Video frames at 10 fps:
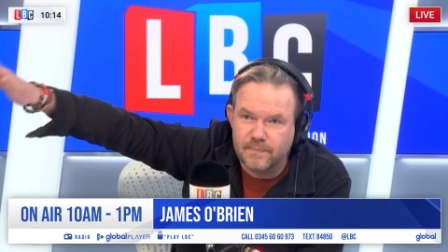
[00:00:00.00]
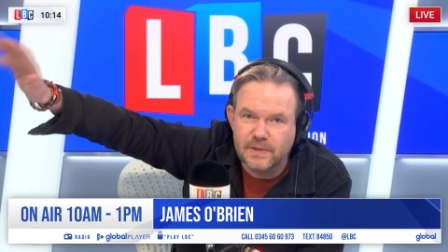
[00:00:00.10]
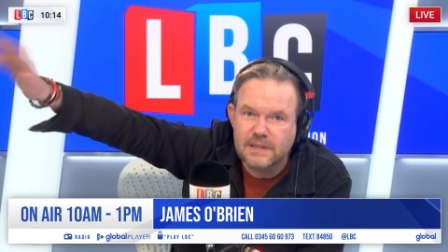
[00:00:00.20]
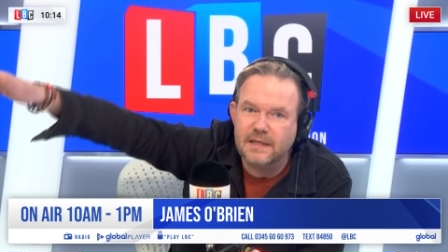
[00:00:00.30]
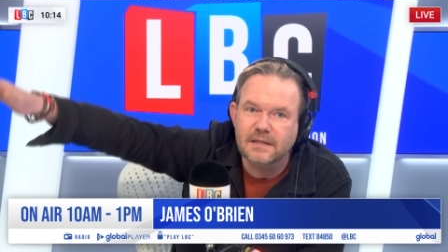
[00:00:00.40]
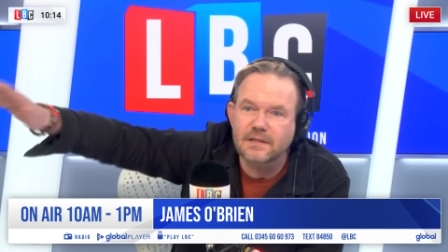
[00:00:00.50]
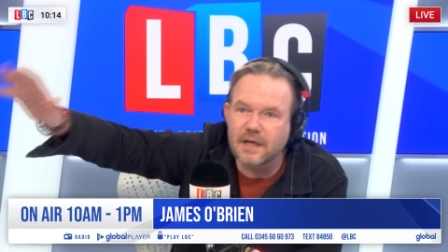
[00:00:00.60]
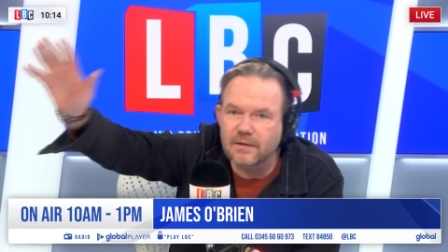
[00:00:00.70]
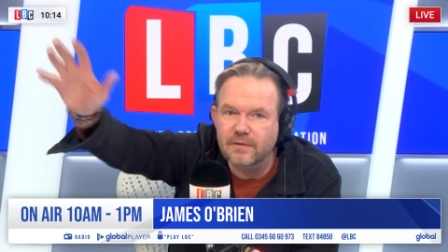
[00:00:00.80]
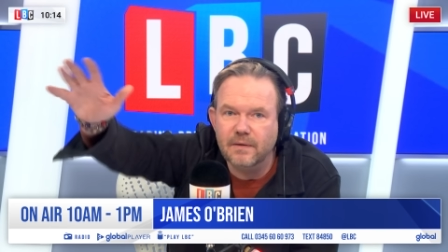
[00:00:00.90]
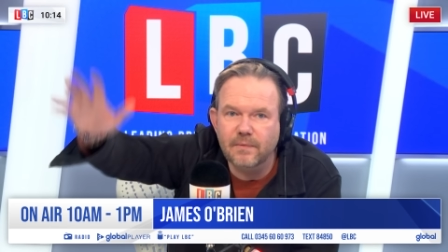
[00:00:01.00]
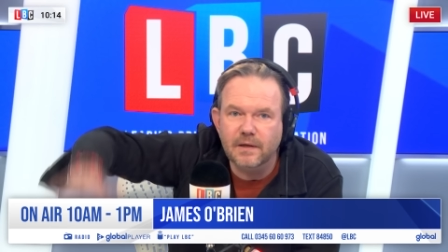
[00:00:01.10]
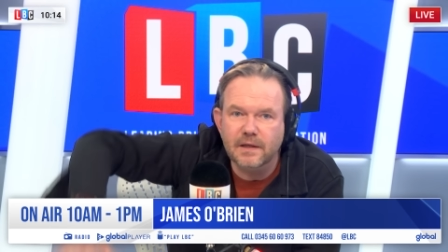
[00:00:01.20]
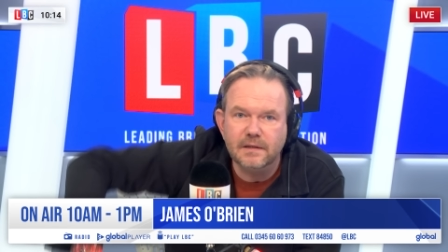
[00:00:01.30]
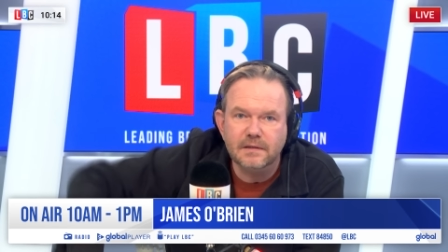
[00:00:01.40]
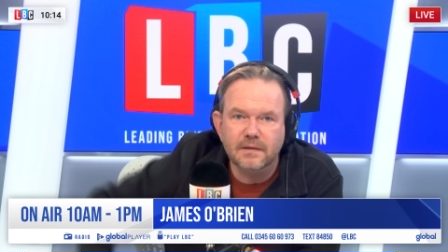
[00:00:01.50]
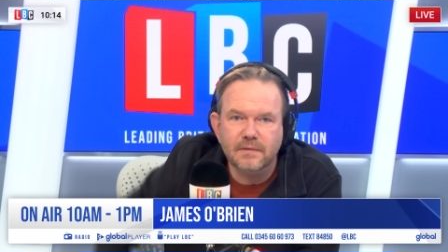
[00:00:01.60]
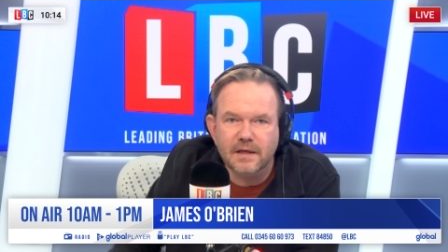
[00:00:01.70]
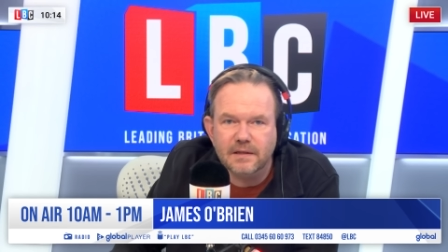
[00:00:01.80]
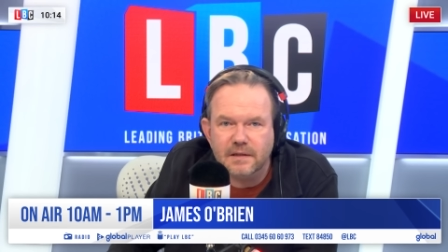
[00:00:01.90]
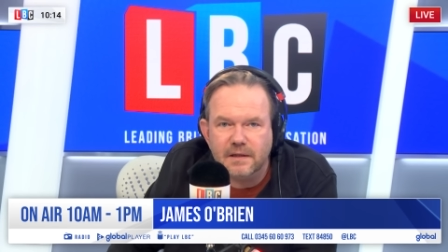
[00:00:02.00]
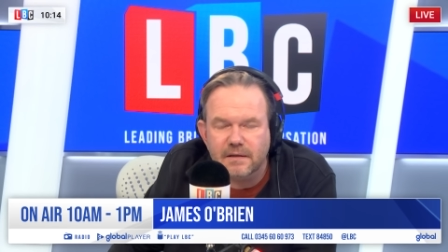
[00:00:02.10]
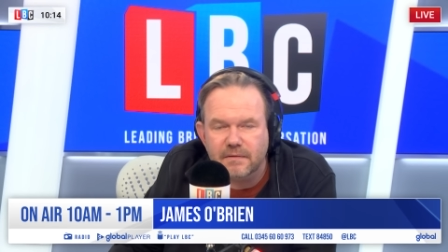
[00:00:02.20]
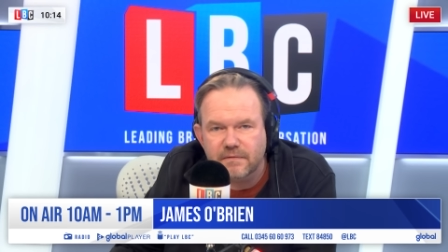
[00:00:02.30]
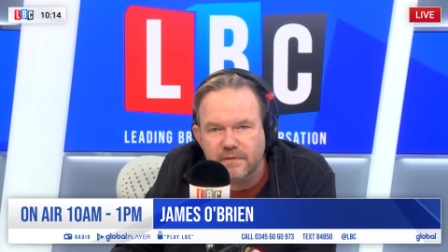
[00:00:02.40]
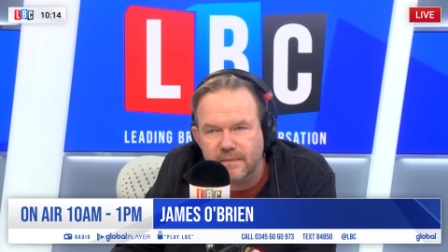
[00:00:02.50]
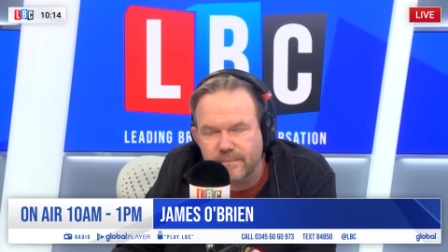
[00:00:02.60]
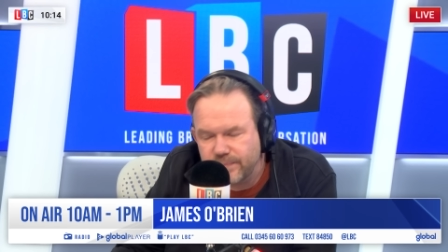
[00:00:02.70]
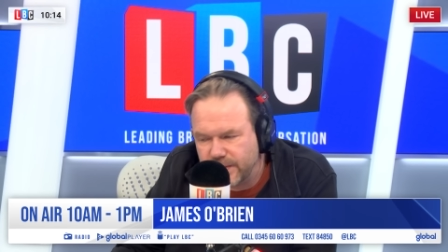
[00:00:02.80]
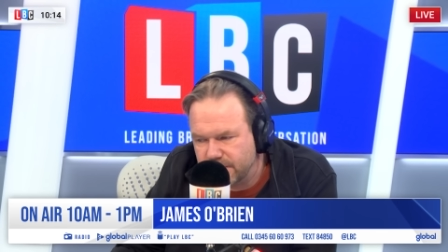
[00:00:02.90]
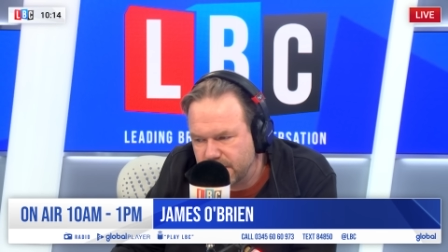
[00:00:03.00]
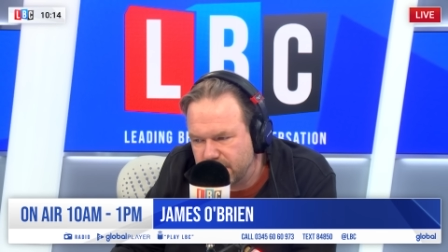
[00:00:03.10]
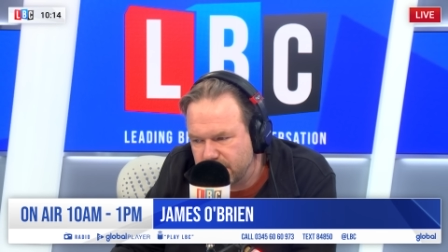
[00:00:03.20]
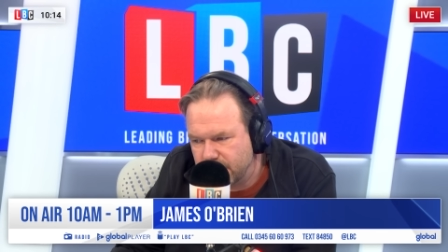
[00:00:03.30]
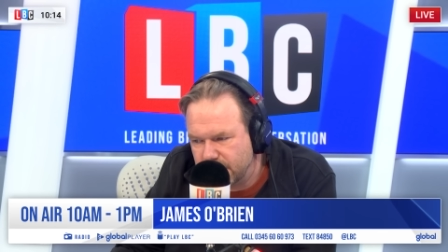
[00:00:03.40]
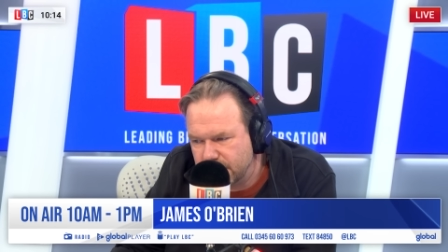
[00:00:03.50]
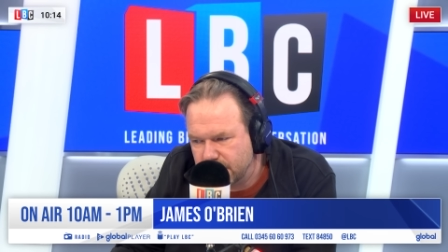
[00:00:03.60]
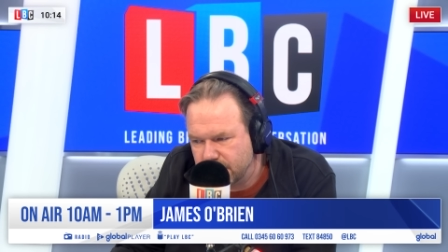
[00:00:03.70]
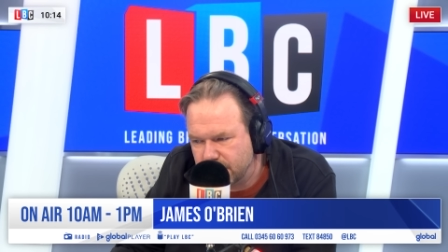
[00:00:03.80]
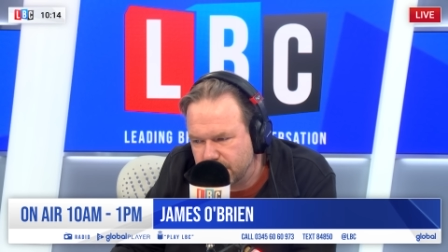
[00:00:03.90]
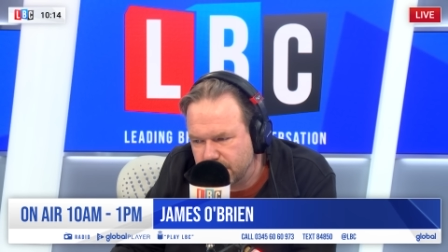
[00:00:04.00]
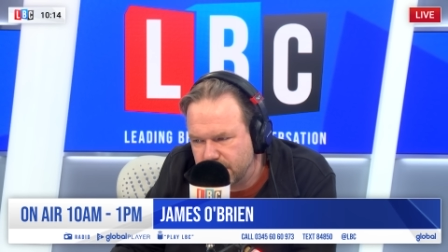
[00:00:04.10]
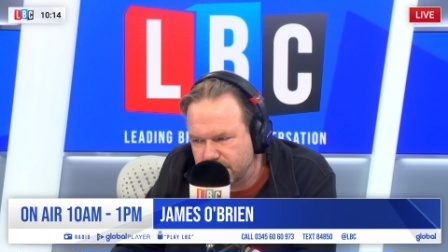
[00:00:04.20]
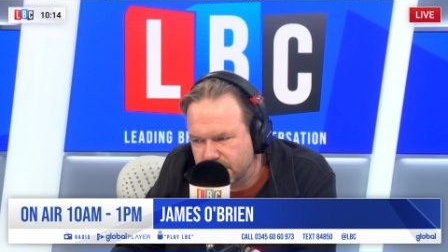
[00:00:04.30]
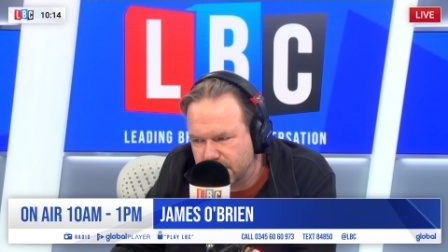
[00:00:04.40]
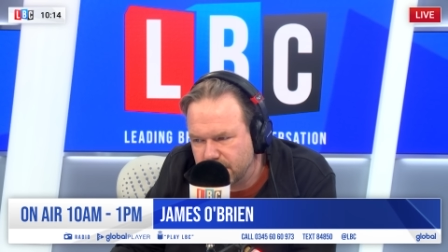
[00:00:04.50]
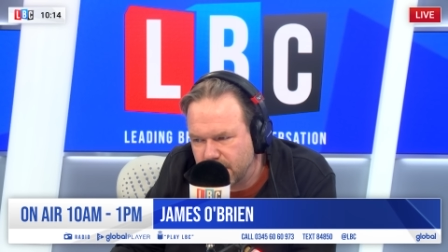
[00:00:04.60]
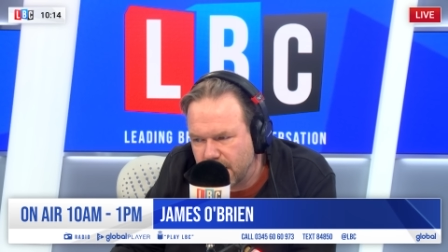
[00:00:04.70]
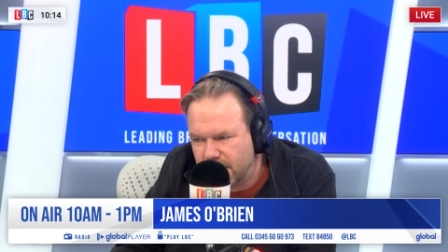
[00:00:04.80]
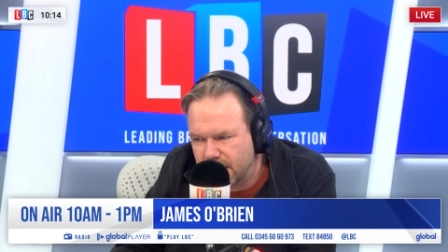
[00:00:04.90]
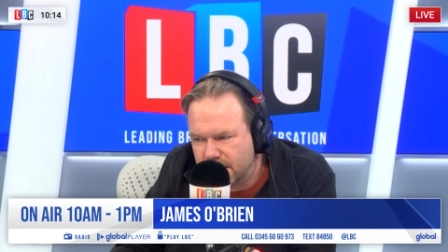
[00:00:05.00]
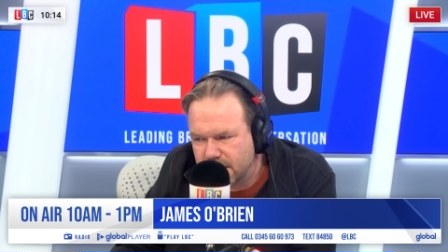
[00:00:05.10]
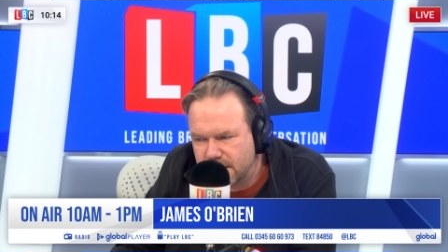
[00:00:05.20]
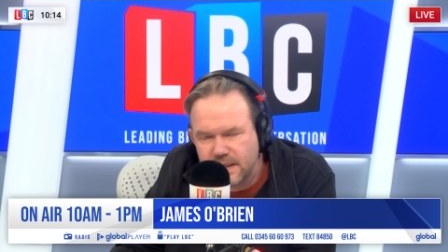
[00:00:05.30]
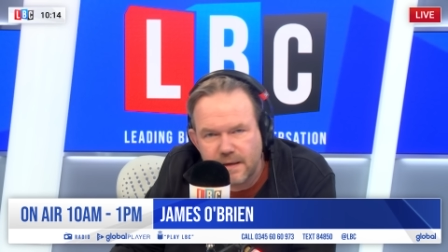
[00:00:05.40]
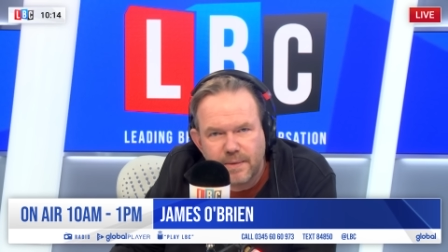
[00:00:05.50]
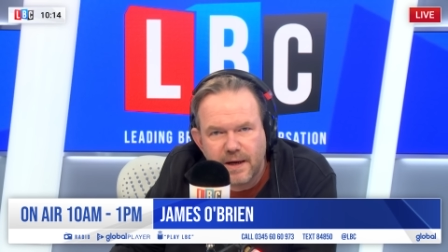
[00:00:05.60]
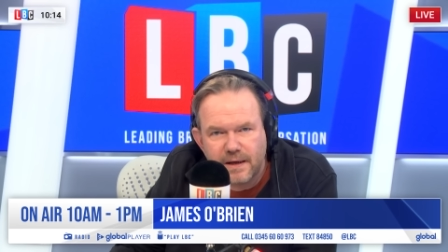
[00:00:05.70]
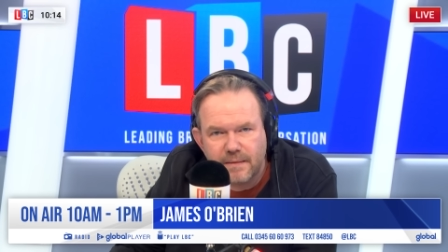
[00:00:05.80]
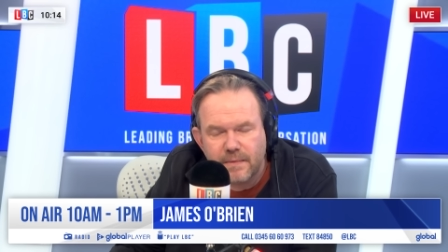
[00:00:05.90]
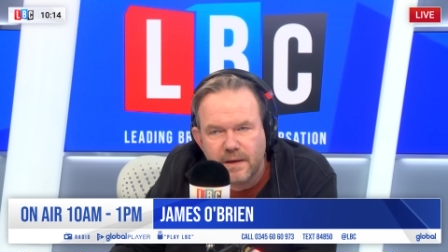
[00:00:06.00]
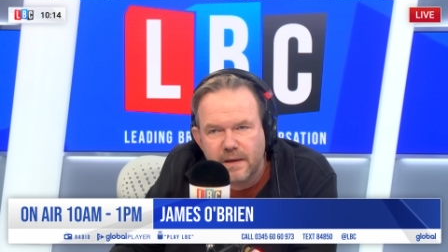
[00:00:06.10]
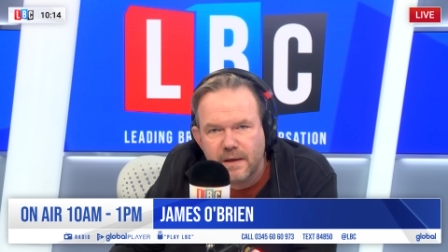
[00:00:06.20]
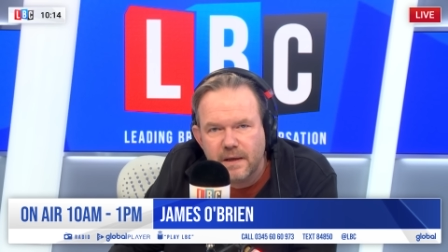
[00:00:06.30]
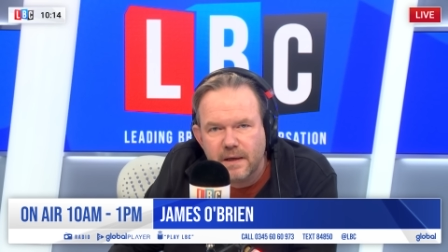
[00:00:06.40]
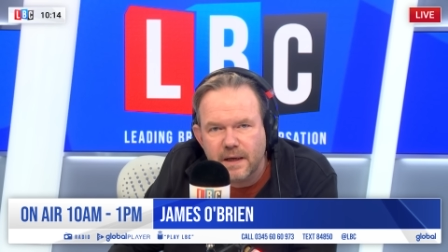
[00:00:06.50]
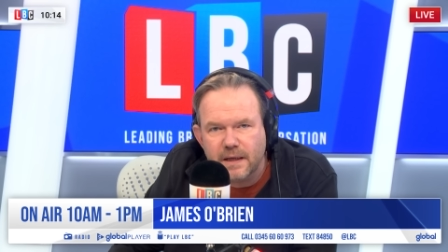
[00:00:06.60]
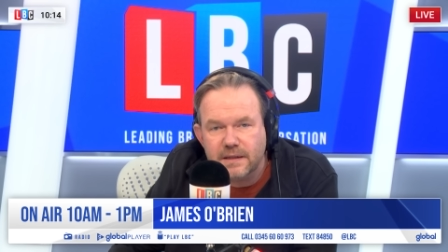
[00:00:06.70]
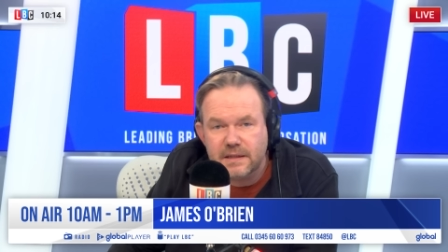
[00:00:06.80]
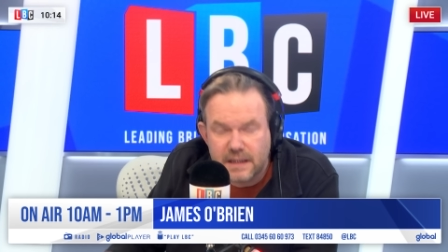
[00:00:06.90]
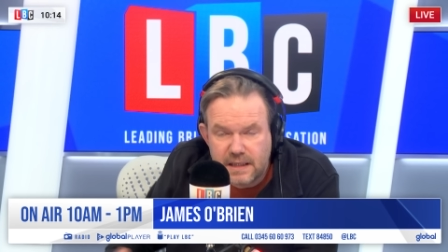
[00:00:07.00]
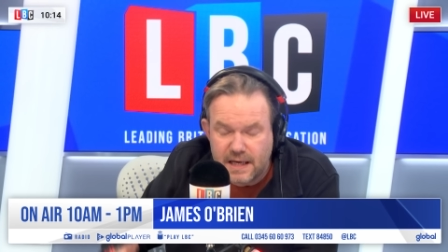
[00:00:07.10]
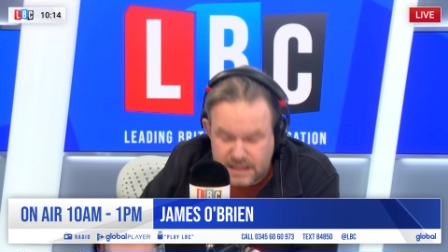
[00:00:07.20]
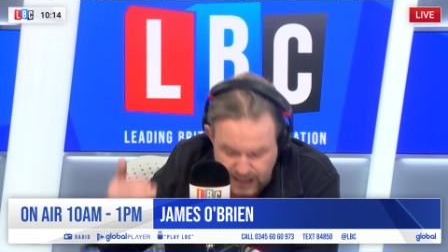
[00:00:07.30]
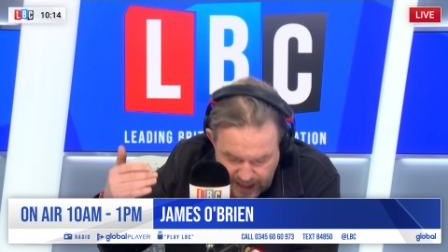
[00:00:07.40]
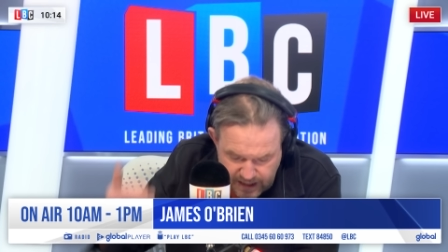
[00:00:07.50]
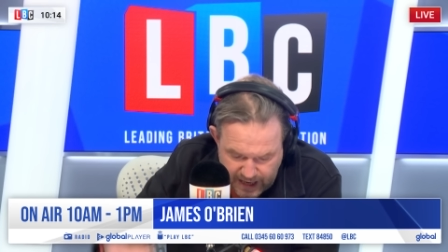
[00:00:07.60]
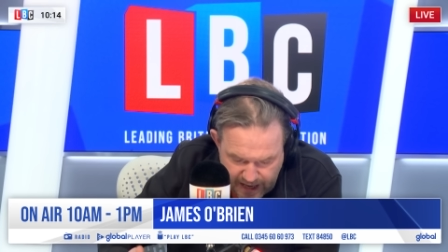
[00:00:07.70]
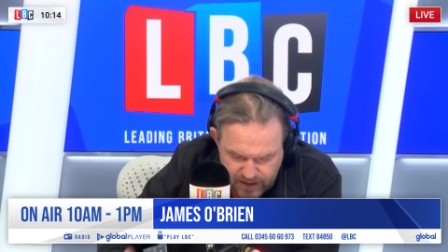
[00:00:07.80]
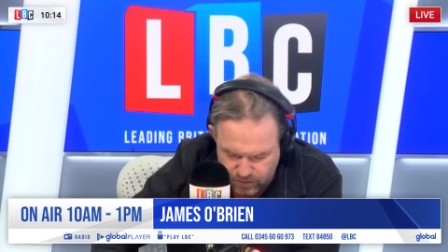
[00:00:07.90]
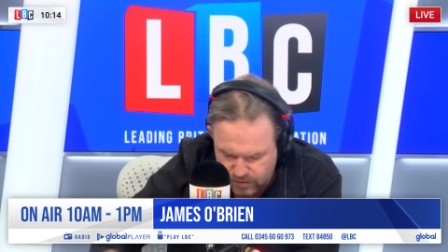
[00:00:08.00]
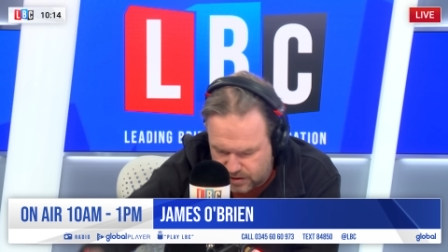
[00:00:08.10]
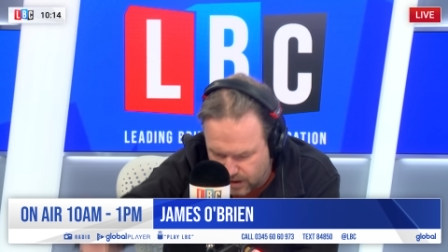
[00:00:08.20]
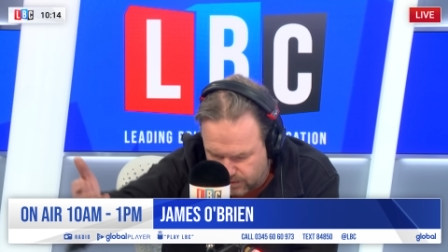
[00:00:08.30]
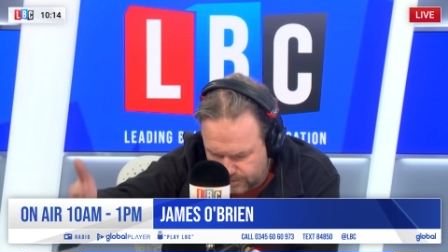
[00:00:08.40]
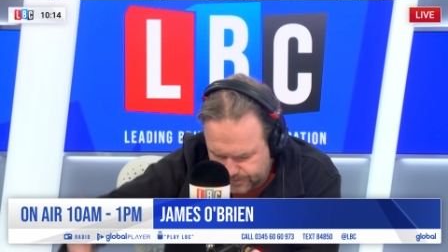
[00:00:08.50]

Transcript: was sent to jail. Don't worry. There's no danger here of um, of defamation or, or even similar. And I said, is it about him? And she said, yes. And and also